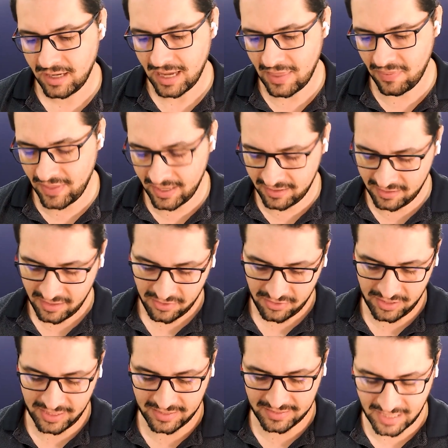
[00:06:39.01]
And then the
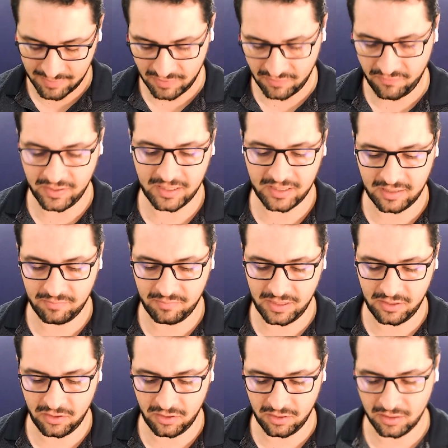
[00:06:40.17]
next step, if it can
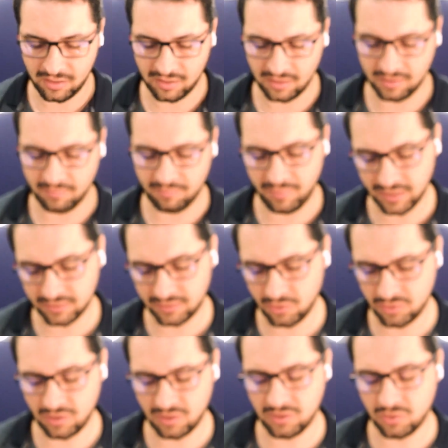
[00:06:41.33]
be built
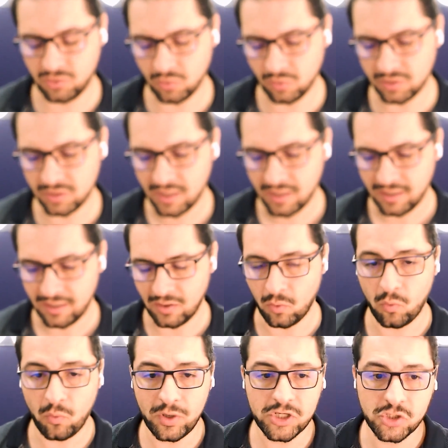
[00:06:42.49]
using these tools,
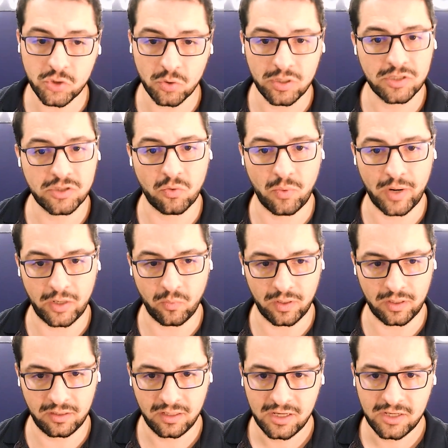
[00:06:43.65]
which tool is the right
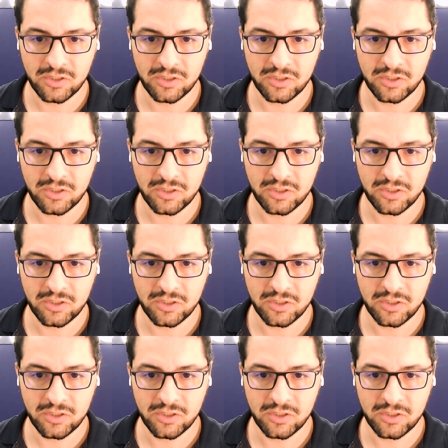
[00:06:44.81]
one?